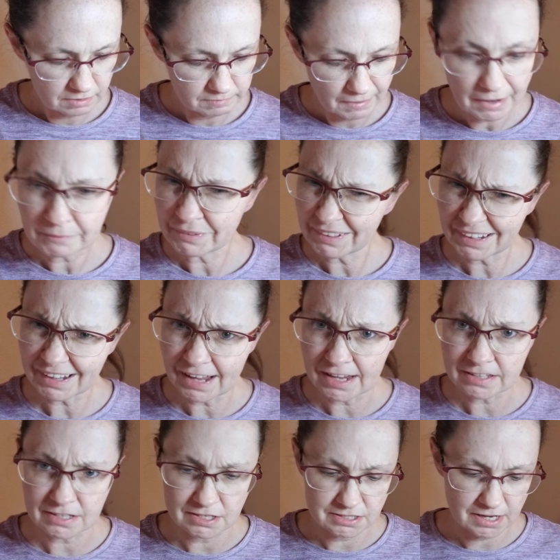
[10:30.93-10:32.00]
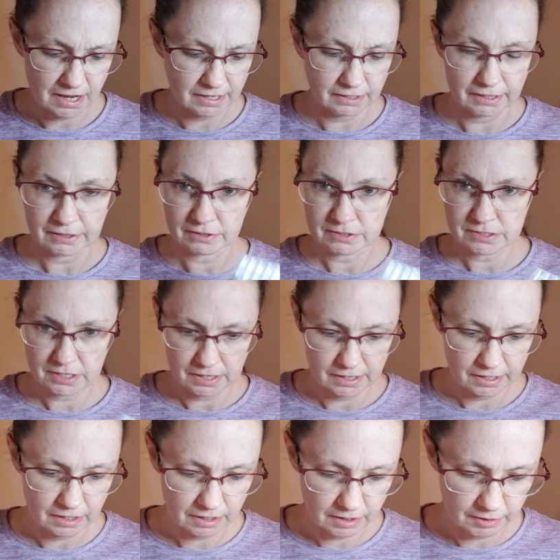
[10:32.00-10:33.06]
I really like these highlighters.
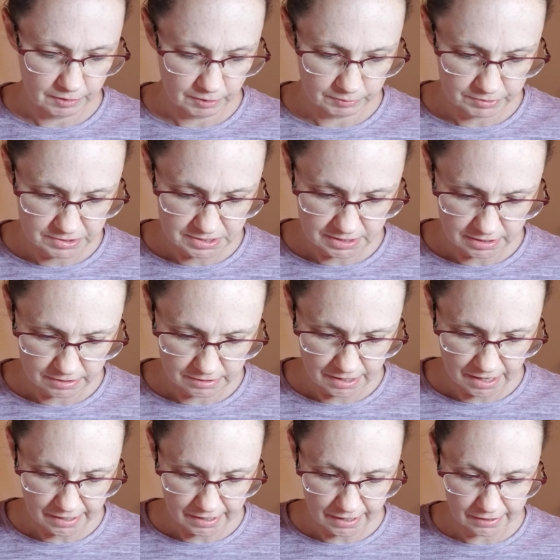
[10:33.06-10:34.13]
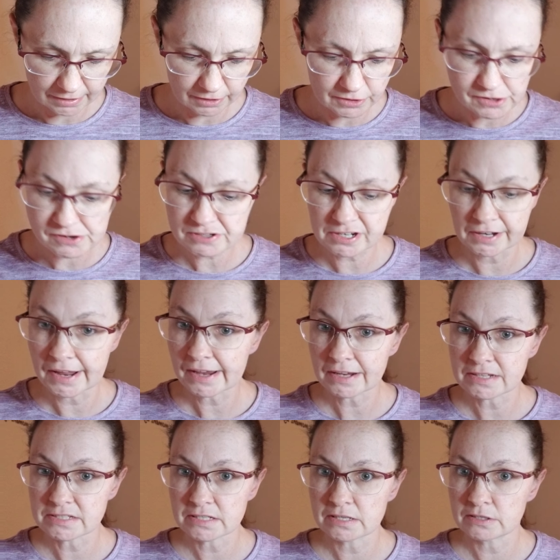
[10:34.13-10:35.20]
I always like highlighters, and like I
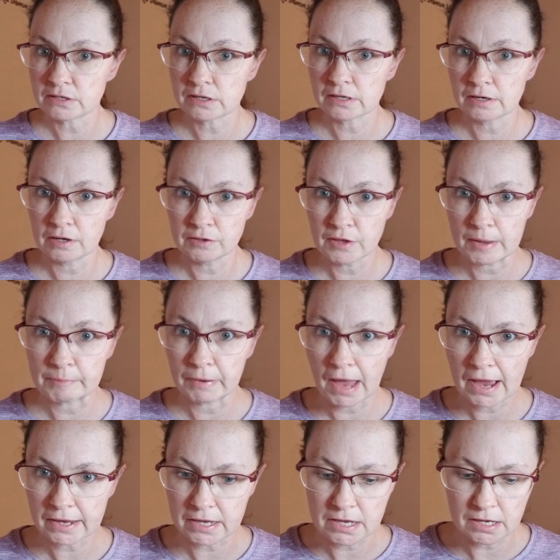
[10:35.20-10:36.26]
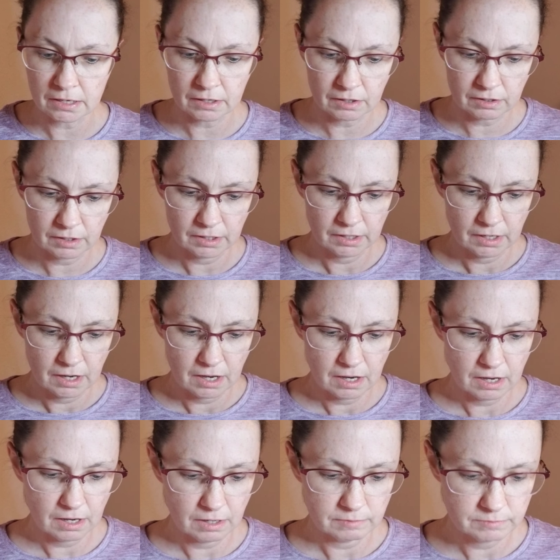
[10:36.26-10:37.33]
said, you get all that black ink
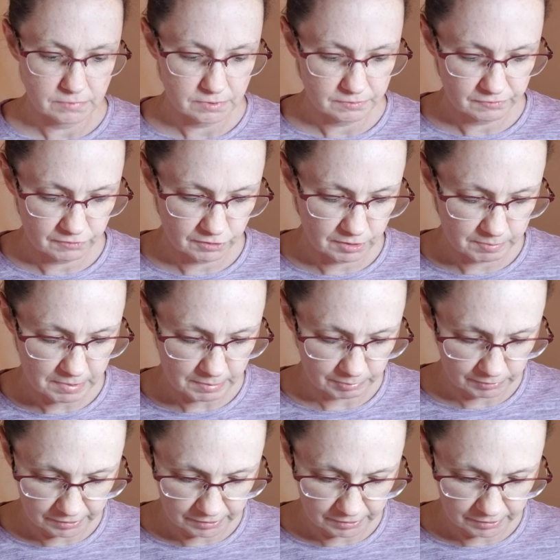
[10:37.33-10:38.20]
for the people